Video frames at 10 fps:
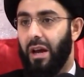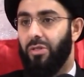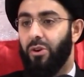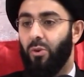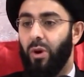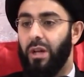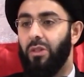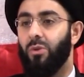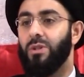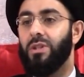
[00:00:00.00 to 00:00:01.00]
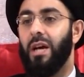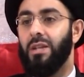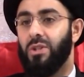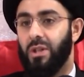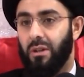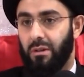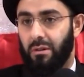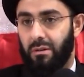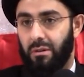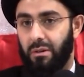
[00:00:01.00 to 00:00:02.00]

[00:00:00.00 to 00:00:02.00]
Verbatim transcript: at their wedding there was dancing.